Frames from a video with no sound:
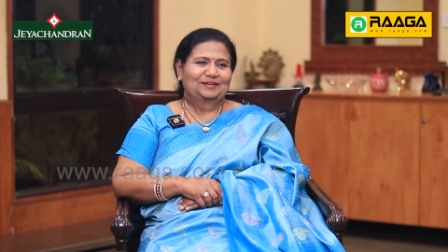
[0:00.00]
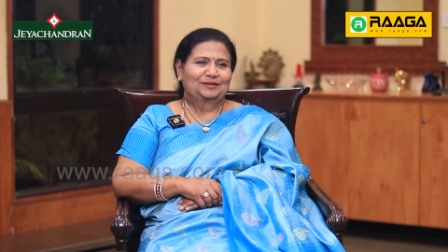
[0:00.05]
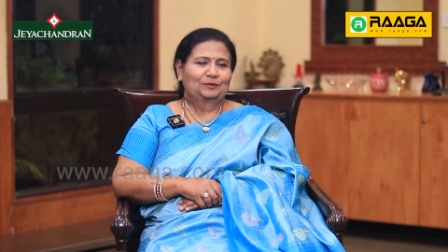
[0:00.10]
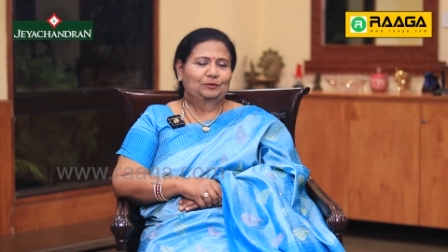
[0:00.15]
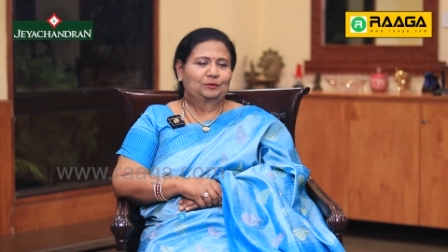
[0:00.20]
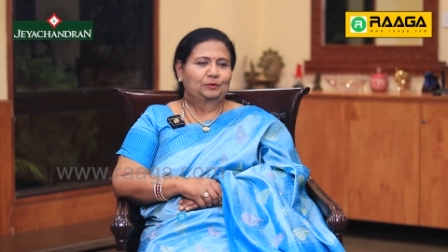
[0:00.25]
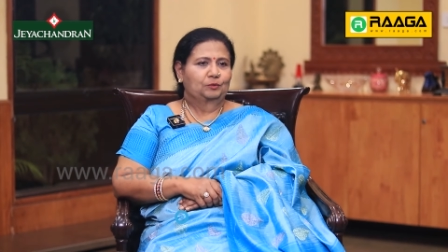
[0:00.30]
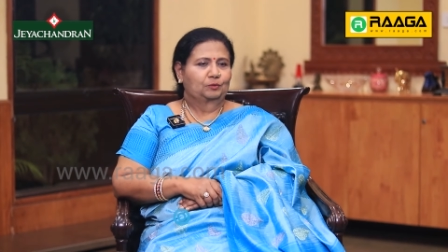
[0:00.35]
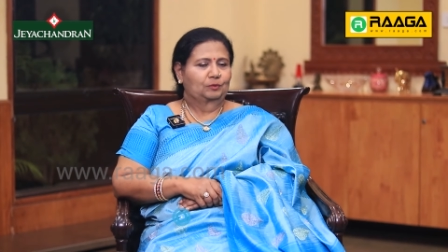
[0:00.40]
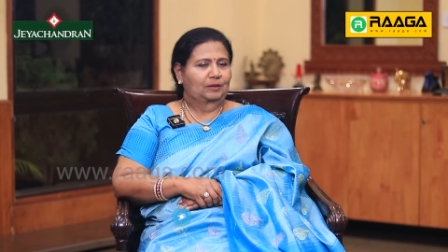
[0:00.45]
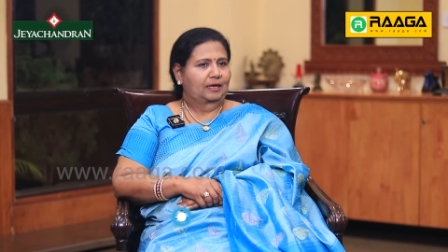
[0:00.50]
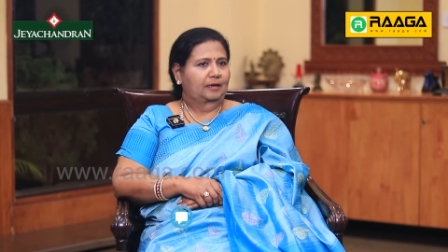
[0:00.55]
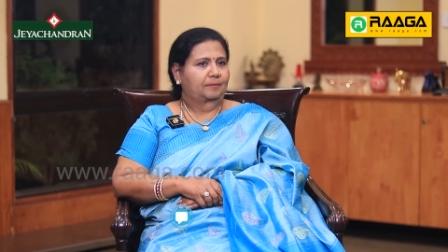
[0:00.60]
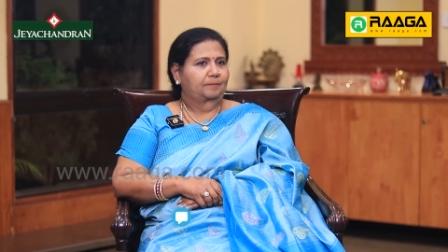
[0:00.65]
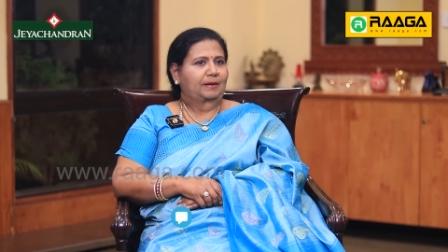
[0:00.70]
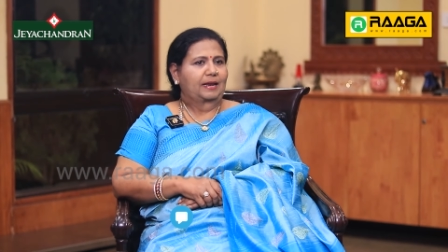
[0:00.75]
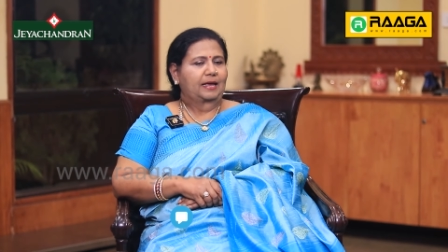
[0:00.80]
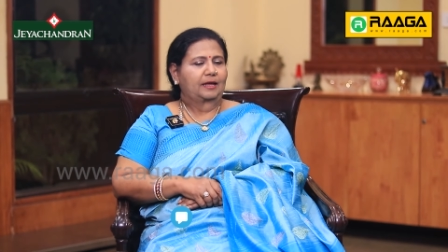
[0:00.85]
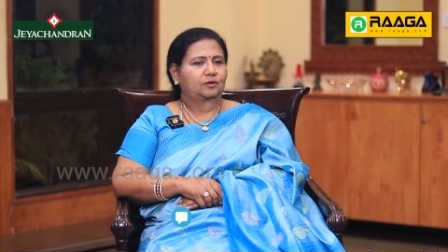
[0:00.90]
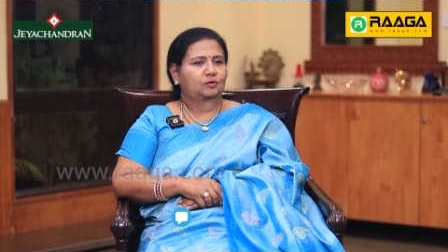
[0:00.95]
So you
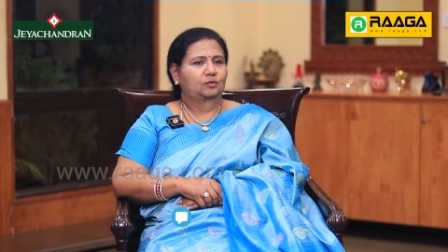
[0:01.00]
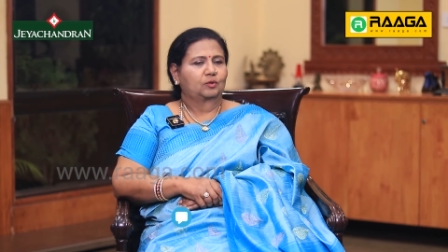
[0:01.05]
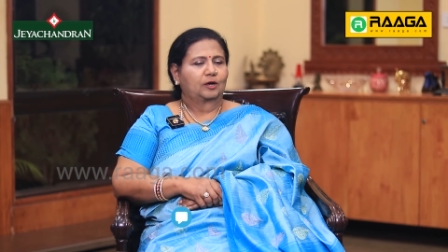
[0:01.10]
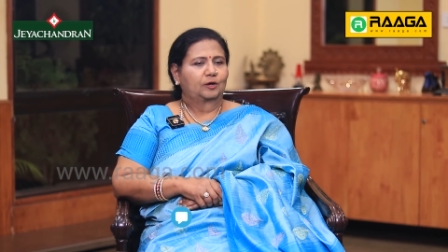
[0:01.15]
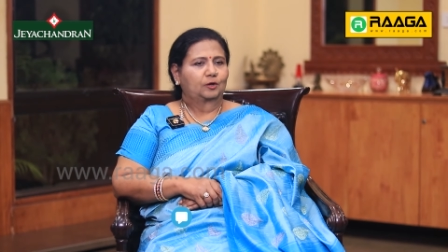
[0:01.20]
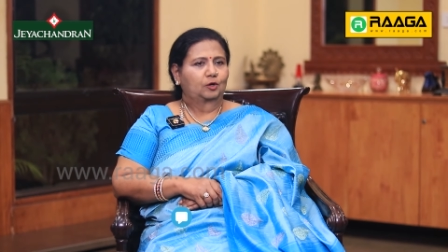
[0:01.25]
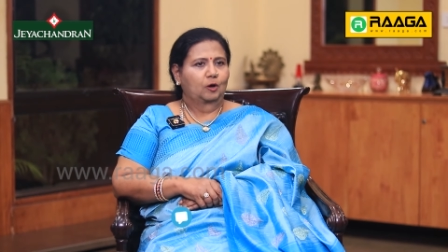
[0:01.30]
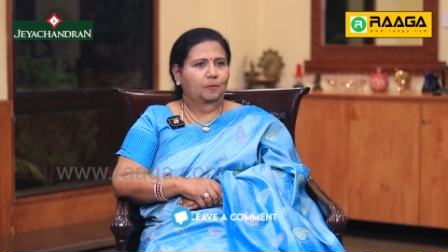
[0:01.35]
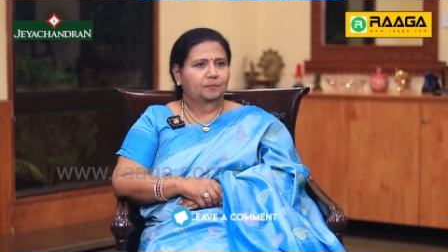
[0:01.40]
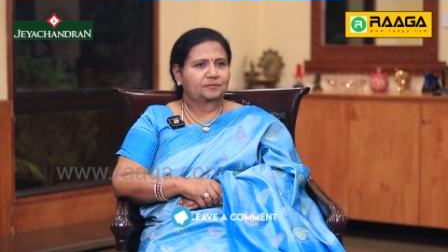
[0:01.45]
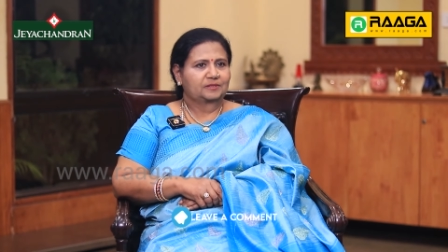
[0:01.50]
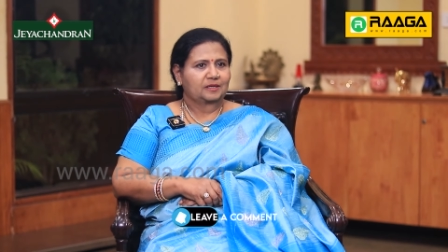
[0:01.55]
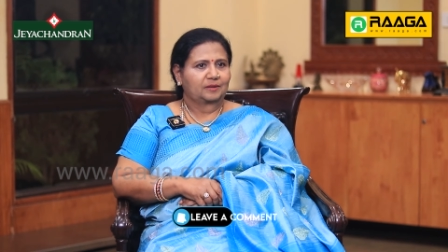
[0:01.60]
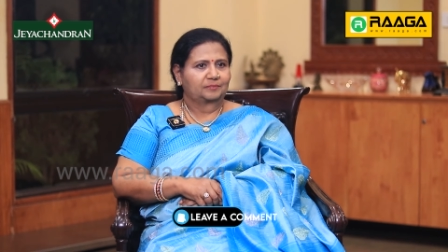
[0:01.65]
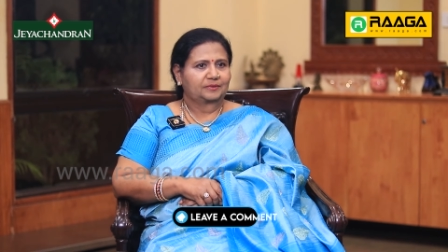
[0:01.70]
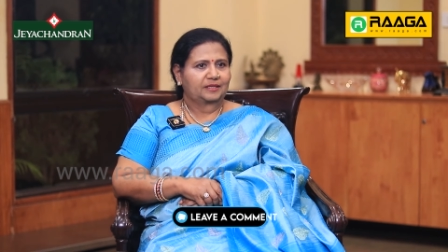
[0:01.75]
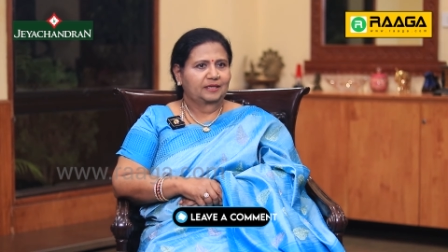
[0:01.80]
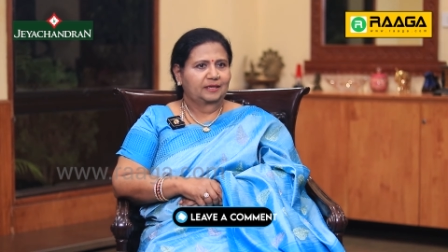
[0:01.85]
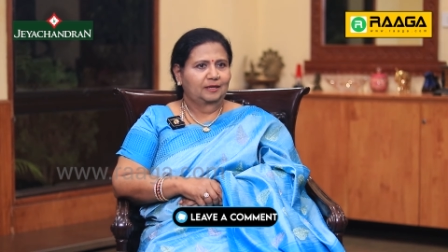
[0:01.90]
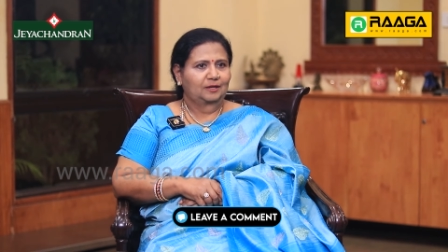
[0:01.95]
like plan to adopt
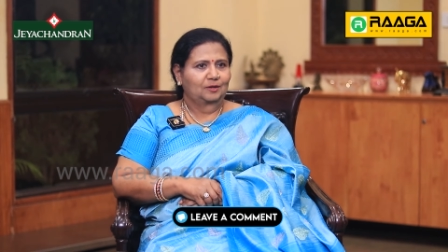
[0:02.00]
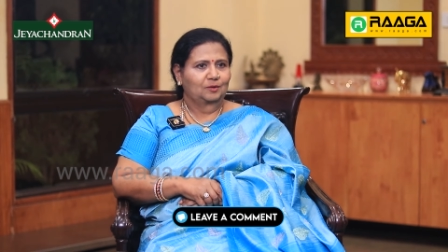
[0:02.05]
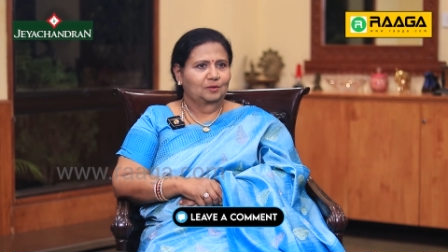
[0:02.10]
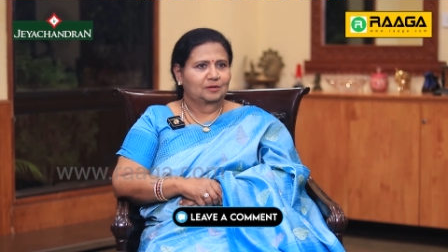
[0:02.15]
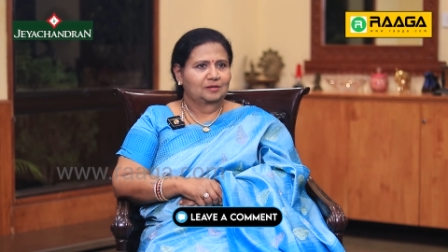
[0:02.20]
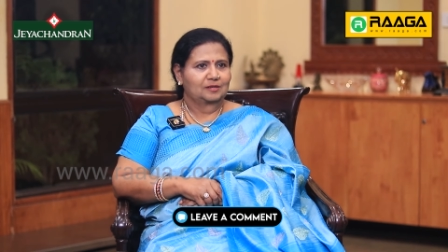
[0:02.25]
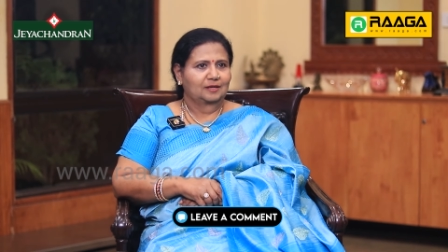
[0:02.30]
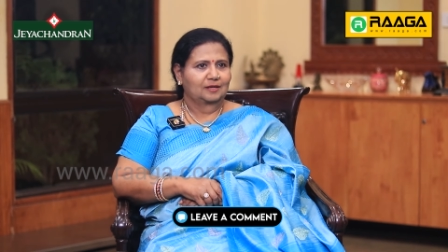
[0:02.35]
something or